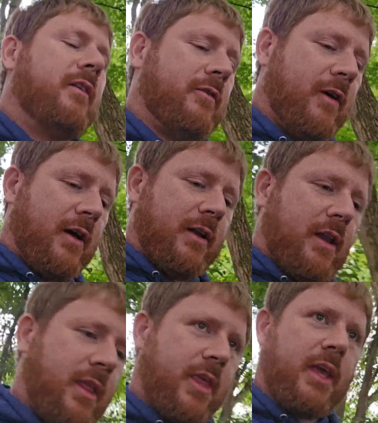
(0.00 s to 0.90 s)
find
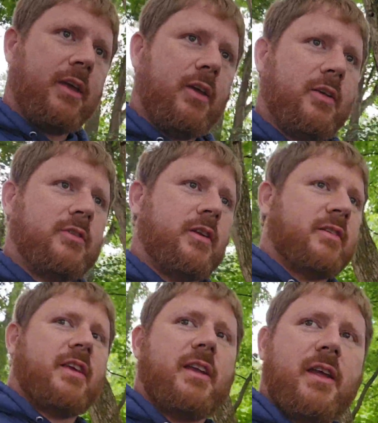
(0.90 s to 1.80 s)
anything good
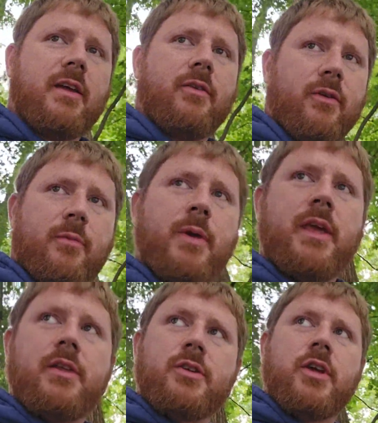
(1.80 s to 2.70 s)
just sitting out on the
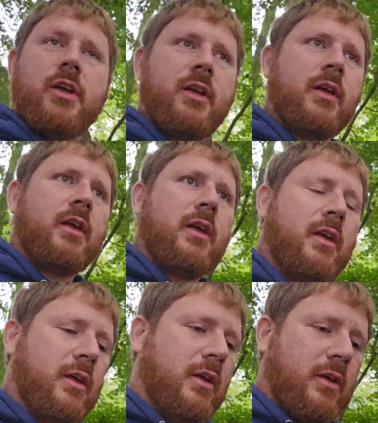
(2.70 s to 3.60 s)
beach.
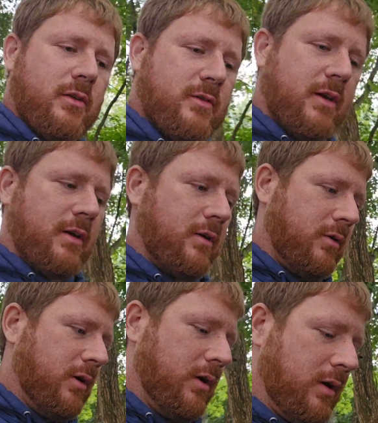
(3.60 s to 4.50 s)

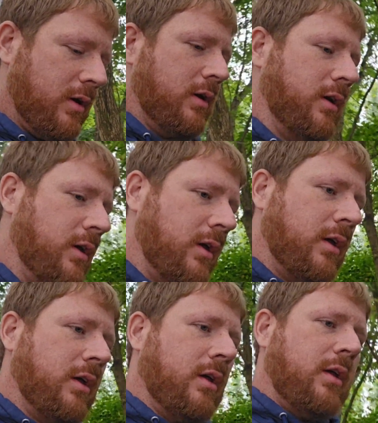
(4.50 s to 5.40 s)
So
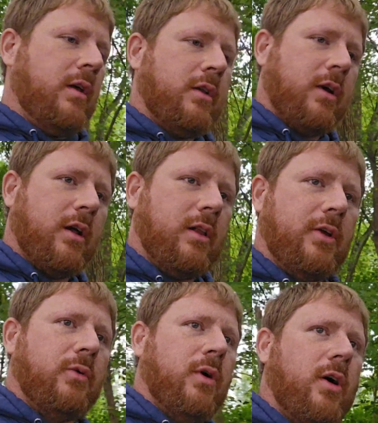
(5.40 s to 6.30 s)
took a
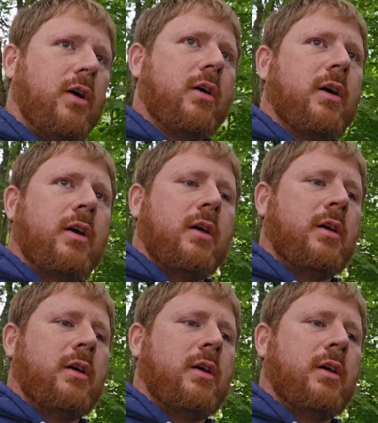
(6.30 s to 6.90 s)
little walk